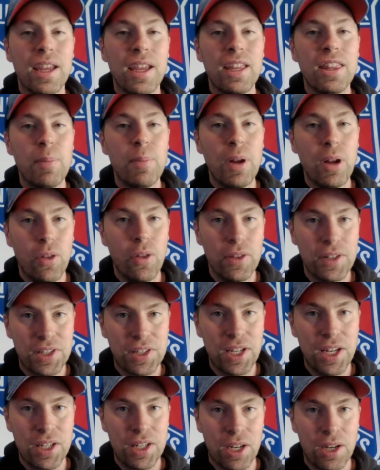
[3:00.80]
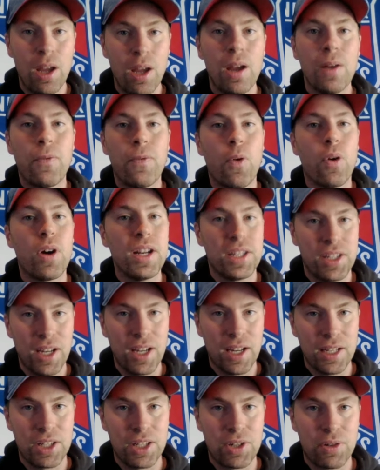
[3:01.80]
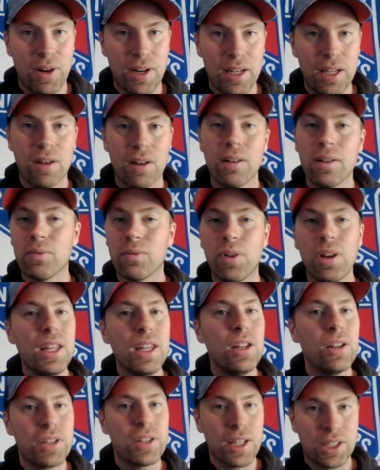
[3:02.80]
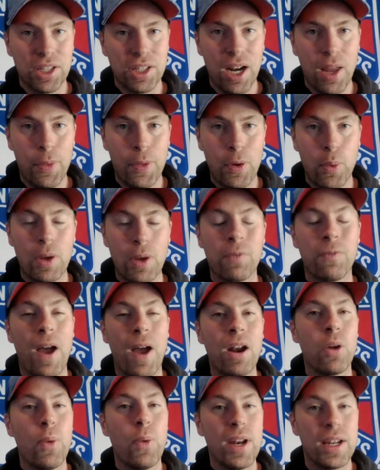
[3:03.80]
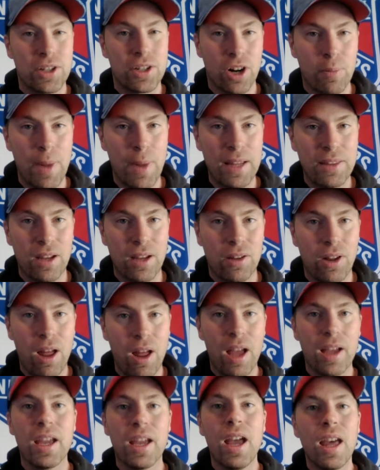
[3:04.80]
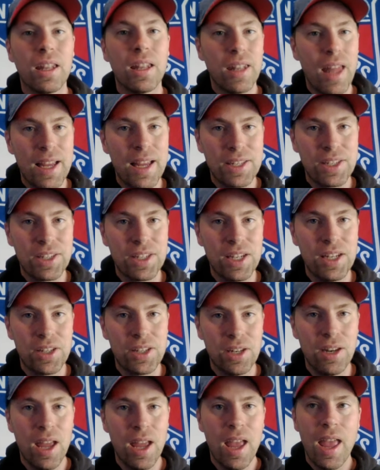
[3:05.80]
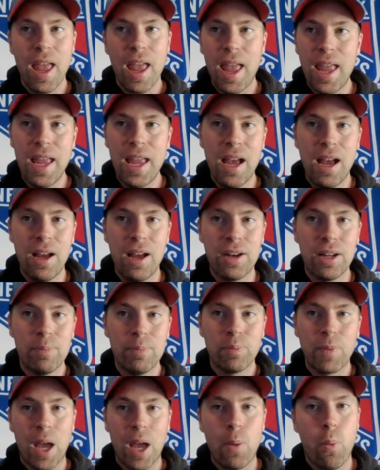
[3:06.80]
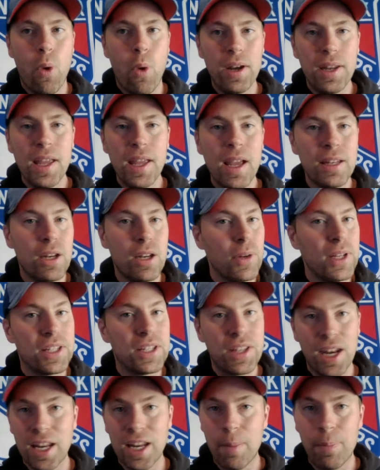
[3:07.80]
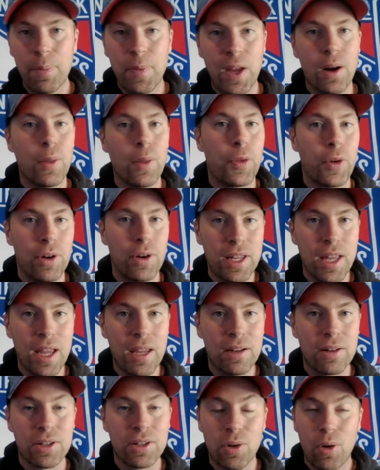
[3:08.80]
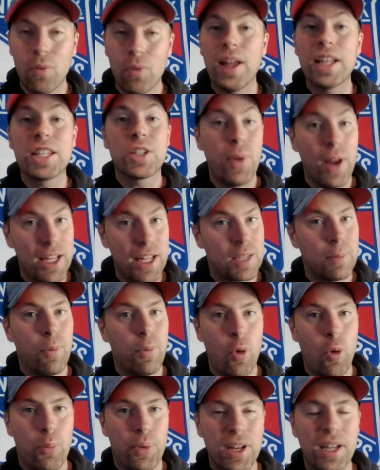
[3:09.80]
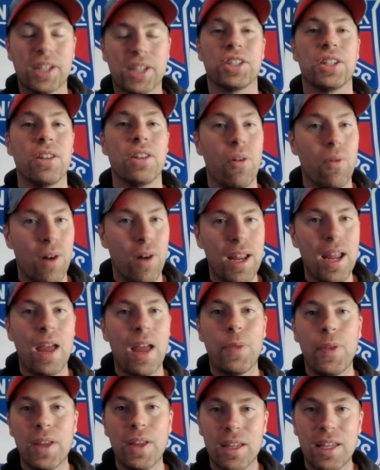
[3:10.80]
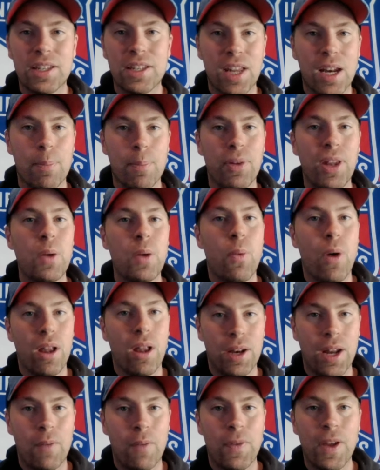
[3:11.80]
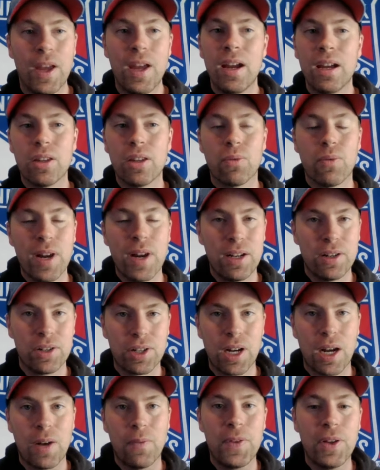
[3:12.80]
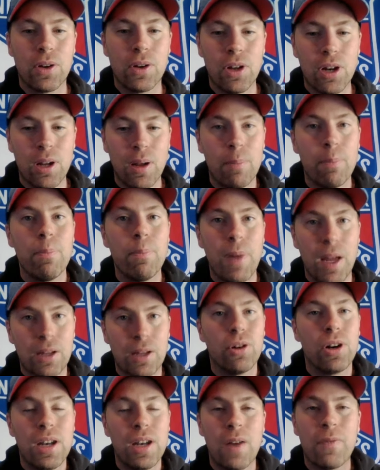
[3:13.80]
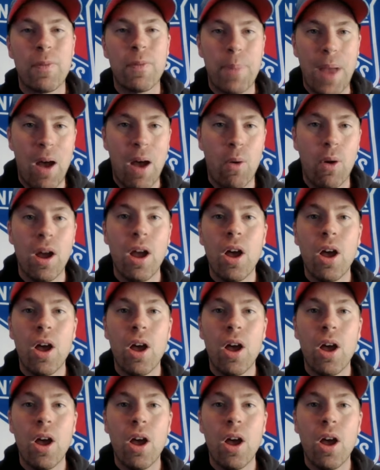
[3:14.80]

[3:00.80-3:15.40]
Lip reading: in the middle of the season for a second straight year. It really looked like Jonathan Quick found a way to turn back the clock last season. And on one hand, you know, he's getting up there, 38 years old. That's why it's a bold prediction, though, right? I think he's going to play well enough that the Rangers are going to feel good enough about